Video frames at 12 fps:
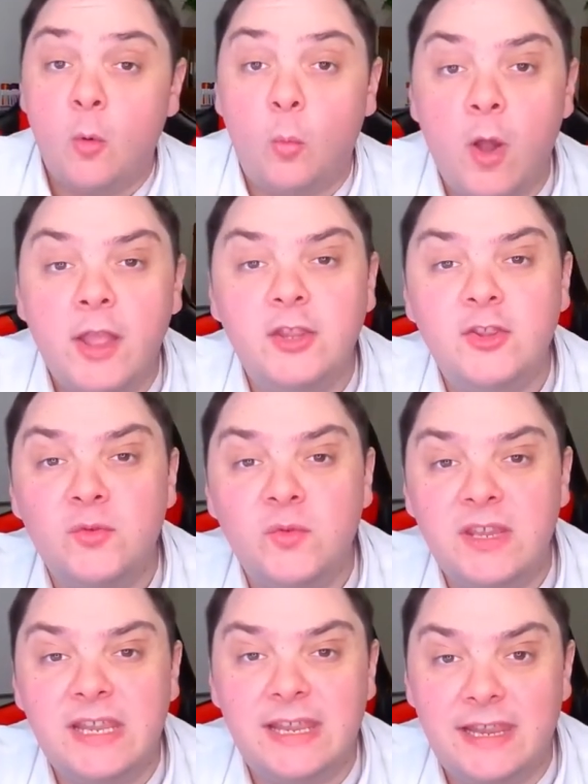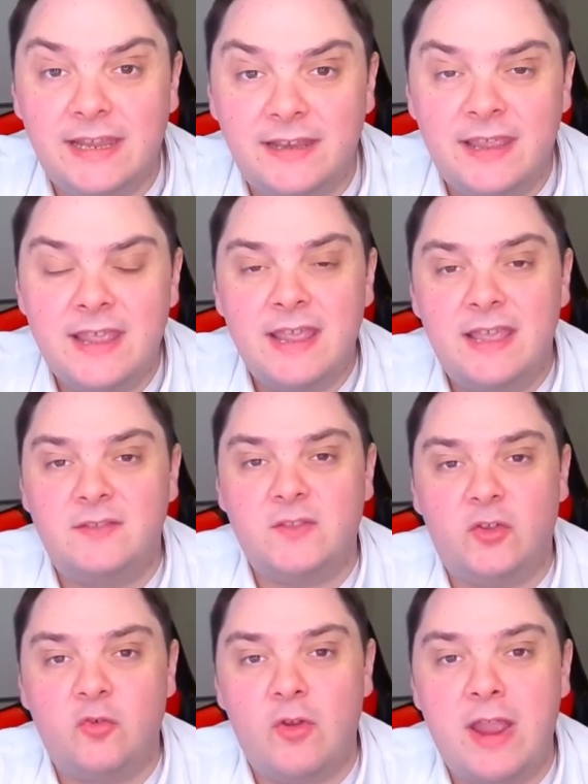What you need is
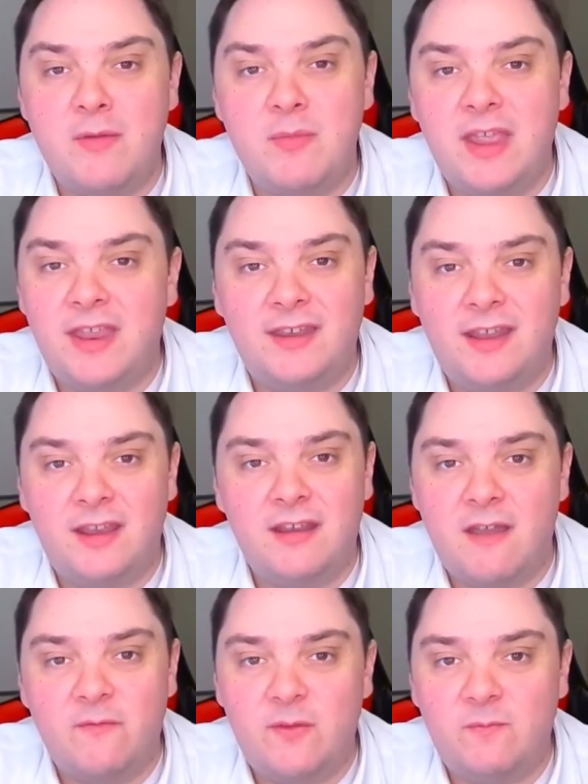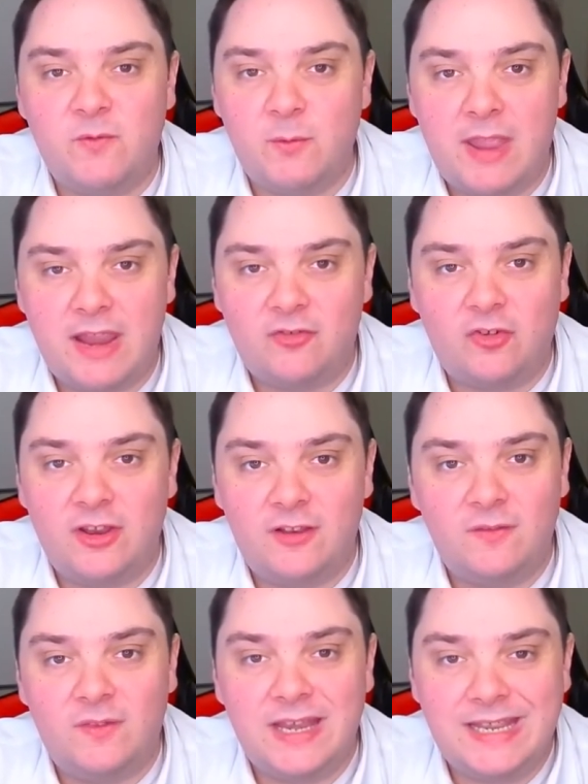to cram in enough
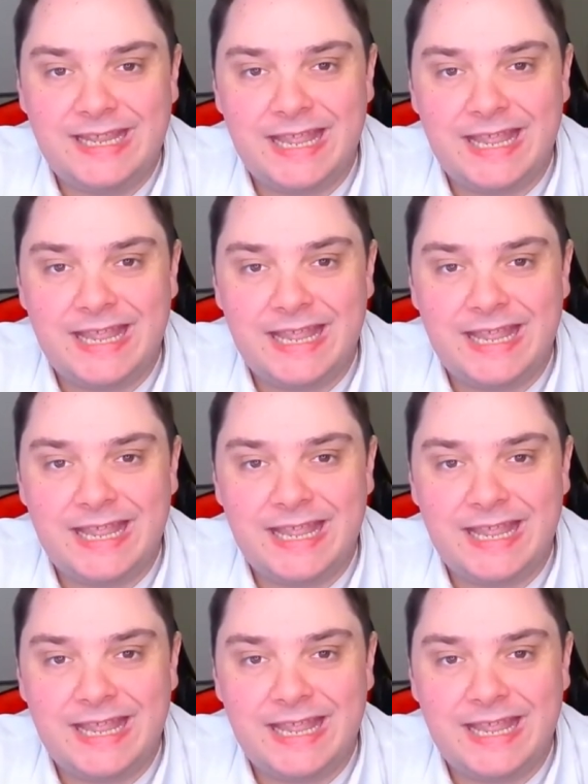information that it